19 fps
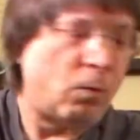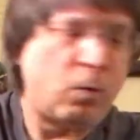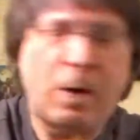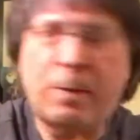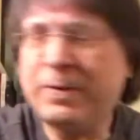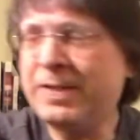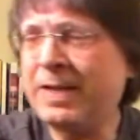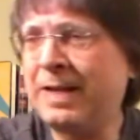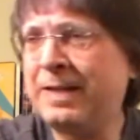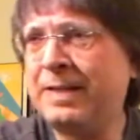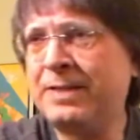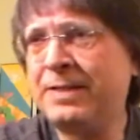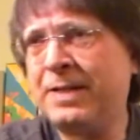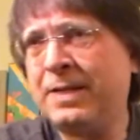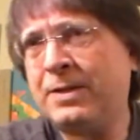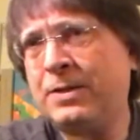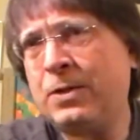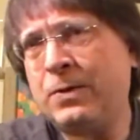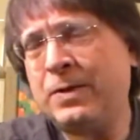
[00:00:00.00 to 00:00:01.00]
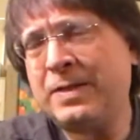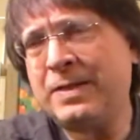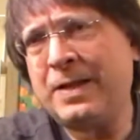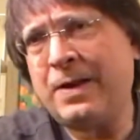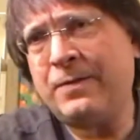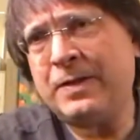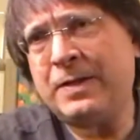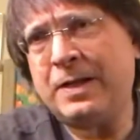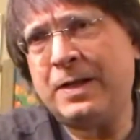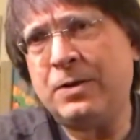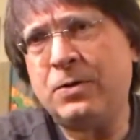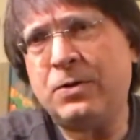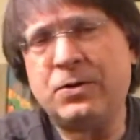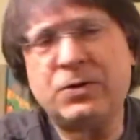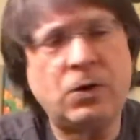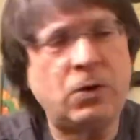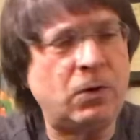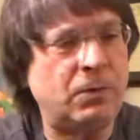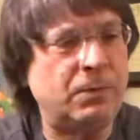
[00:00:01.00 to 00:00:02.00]
What was I listening to at 17
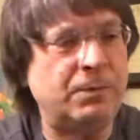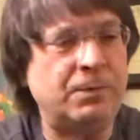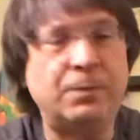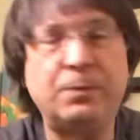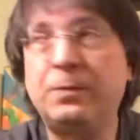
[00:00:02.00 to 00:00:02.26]
years old?